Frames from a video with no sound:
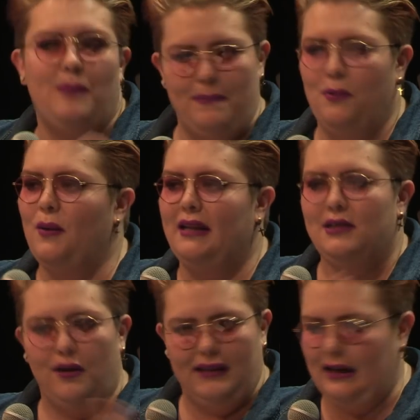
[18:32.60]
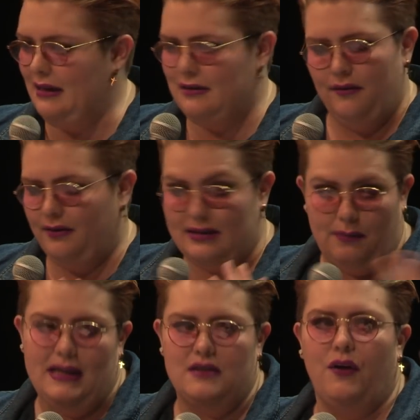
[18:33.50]
people when they don't think it
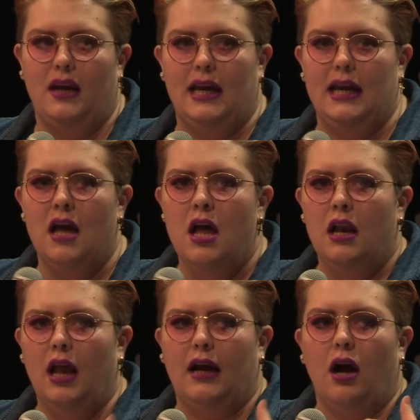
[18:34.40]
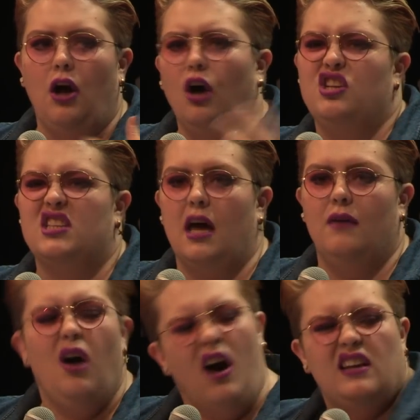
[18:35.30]
something's funny, like can't just
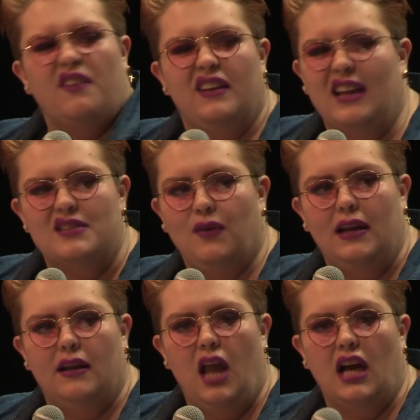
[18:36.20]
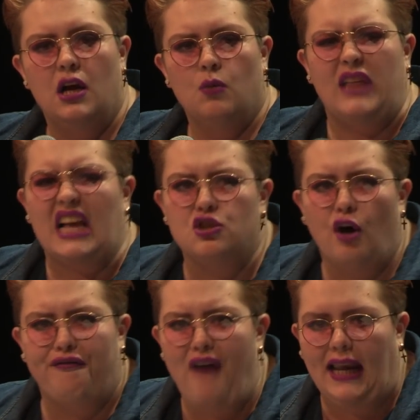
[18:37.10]
go, oh, I don't think that's funny. They're like, well, that's not